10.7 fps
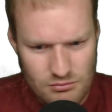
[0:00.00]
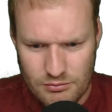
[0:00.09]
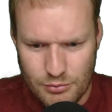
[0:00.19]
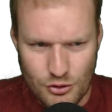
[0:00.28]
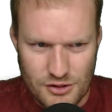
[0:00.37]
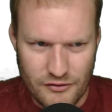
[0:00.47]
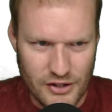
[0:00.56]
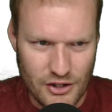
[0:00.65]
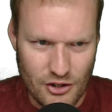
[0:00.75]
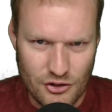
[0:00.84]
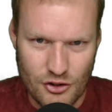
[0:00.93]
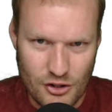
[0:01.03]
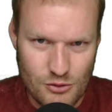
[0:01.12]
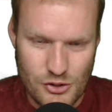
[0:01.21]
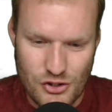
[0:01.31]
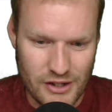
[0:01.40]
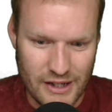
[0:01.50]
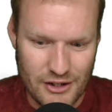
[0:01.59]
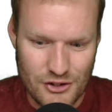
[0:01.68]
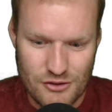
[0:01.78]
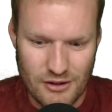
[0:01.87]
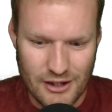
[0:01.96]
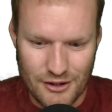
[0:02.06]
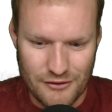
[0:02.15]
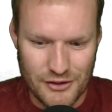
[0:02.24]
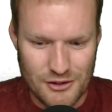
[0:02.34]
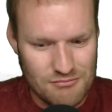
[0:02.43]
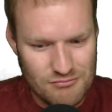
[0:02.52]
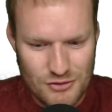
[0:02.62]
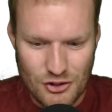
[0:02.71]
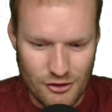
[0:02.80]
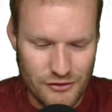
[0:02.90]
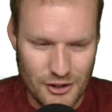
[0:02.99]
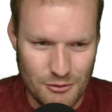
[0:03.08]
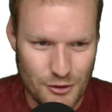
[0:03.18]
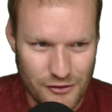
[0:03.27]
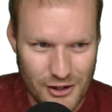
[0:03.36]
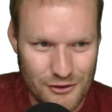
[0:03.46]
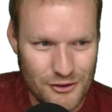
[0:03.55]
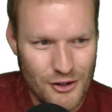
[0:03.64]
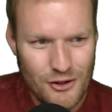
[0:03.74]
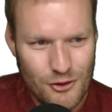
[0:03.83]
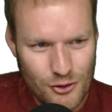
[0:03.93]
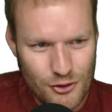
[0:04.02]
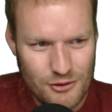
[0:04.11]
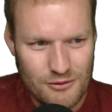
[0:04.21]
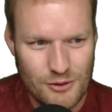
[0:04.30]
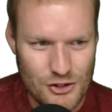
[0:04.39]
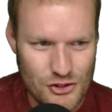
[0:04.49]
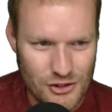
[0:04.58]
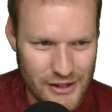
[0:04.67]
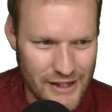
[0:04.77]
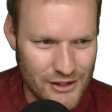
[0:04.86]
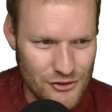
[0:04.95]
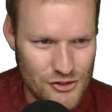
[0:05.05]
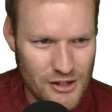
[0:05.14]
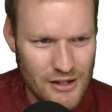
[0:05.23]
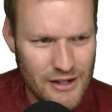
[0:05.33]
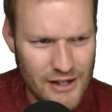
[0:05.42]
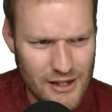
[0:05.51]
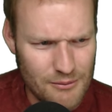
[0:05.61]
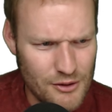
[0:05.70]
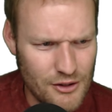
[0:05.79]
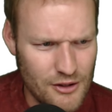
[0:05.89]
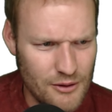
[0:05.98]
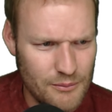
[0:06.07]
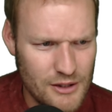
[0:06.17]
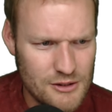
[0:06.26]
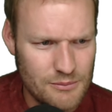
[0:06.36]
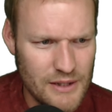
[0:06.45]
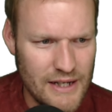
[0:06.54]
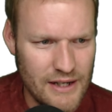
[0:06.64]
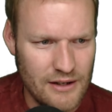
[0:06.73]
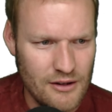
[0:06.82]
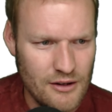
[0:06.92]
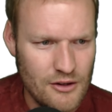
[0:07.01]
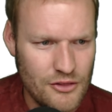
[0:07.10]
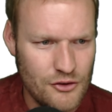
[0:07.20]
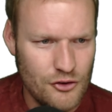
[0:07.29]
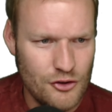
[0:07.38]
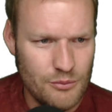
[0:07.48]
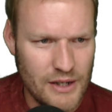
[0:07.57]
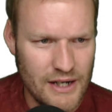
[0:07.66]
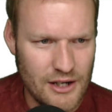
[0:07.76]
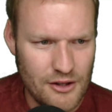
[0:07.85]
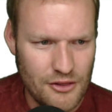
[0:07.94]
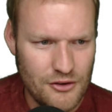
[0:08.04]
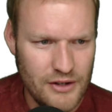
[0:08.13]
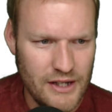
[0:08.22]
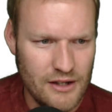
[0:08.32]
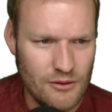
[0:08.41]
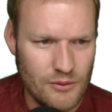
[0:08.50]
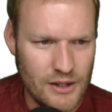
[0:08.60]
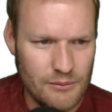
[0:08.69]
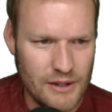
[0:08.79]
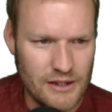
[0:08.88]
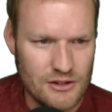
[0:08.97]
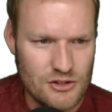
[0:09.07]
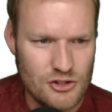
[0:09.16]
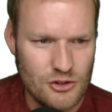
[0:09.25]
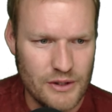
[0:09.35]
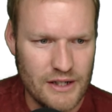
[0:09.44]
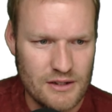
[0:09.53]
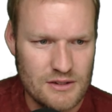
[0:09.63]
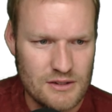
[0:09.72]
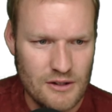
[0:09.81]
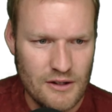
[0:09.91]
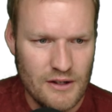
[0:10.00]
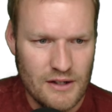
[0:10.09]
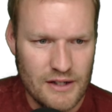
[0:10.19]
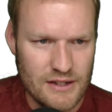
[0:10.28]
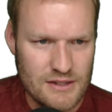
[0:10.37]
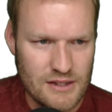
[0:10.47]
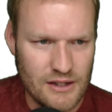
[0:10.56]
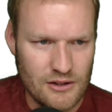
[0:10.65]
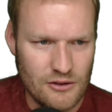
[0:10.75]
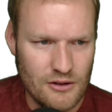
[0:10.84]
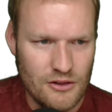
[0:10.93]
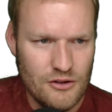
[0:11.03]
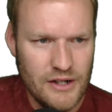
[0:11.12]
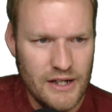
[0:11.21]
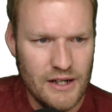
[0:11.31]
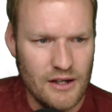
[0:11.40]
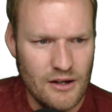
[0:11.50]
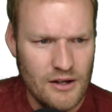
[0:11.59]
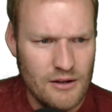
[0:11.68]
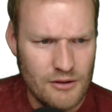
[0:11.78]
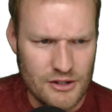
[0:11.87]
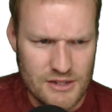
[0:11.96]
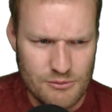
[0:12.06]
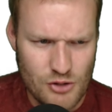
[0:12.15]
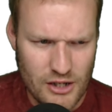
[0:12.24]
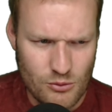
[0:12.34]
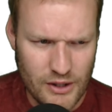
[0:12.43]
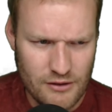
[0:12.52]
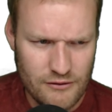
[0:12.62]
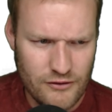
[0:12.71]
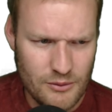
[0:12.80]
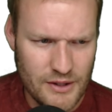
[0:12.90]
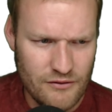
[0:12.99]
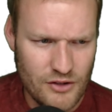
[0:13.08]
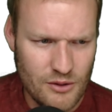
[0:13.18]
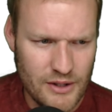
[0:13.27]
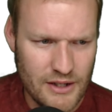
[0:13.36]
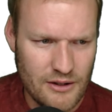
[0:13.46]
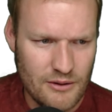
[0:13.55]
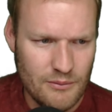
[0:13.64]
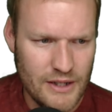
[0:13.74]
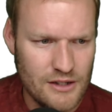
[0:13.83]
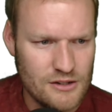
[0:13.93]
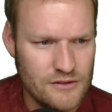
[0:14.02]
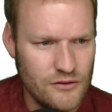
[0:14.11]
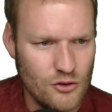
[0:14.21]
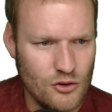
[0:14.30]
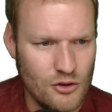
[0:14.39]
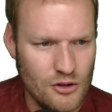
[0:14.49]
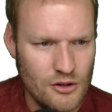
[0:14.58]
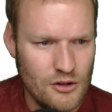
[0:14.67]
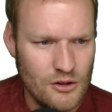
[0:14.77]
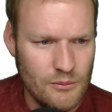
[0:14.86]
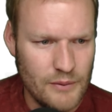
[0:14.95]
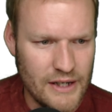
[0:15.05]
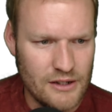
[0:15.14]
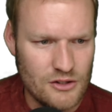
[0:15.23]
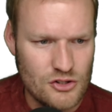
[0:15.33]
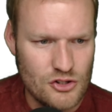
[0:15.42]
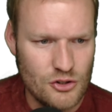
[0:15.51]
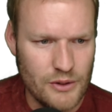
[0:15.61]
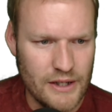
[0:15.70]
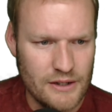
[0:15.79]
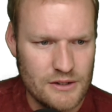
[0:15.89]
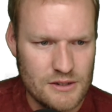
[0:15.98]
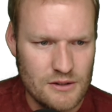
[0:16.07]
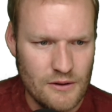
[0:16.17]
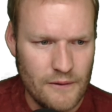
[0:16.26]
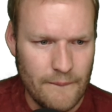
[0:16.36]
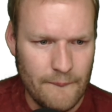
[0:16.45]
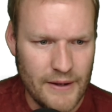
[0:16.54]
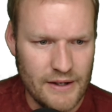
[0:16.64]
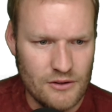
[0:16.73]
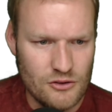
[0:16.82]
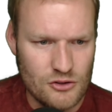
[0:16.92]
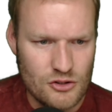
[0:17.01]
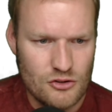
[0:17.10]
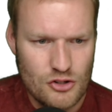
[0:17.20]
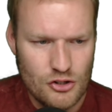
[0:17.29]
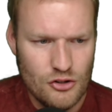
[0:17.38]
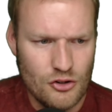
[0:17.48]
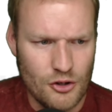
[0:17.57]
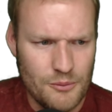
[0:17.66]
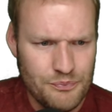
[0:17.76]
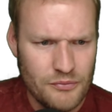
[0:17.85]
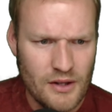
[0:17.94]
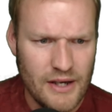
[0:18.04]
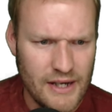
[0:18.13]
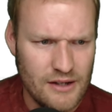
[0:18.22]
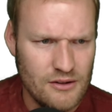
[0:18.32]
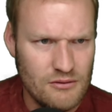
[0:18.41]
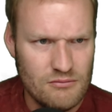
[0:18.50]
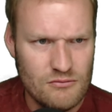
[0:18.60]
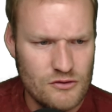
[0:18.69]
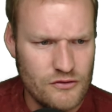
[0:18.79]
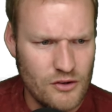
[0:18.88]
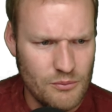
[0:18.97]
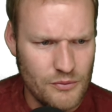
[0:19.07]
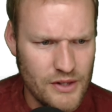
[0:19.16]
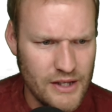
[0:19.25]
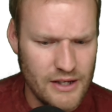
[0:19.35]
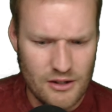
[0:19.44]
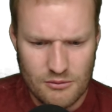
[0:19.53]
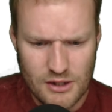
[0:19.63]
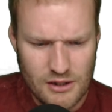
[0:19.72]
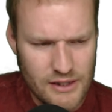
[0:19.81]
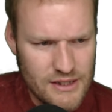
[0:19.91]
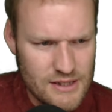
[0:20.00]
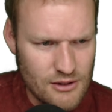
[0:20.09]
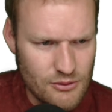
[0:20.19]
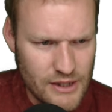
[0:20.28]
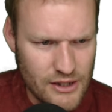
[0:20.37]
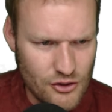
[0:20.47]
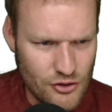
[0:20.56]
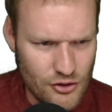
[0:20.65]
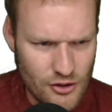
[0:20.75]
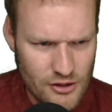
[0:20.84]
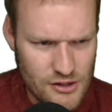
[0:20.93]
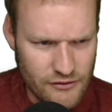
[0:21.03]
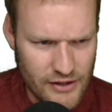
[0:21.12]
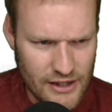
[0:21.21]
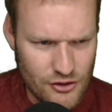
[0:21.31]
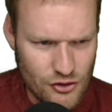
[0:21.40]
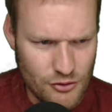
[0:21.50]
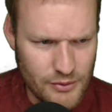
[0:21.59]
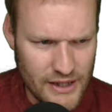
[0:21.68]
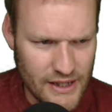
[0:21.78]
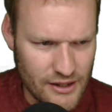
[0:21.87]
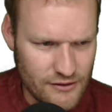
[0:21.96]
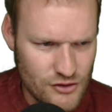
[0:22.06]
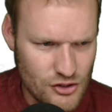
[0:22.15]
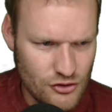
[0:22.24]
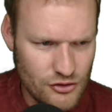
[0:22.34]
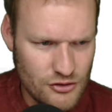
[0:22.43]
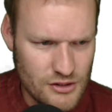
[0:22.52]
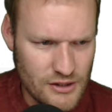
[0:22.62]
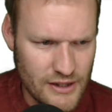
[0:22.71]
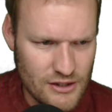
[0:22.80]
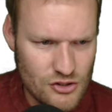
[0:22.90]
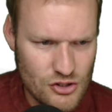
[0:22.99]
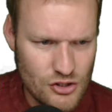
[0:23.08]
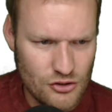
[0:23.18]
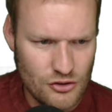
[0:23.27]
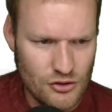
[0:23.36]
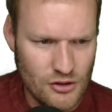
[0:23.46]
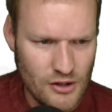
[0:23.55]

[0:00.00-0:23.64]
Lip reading: pause the video. You got what you needed out of it. Solve it and move on. Or watch till the end. And I'm going to multiply through by 3. 1 minus 2x less than 3. I'm going to subtract 1 from everywhere. Minus 4 minus 2x and 2. And from there, well, let's see. We need to divide through by -2. So that's 2.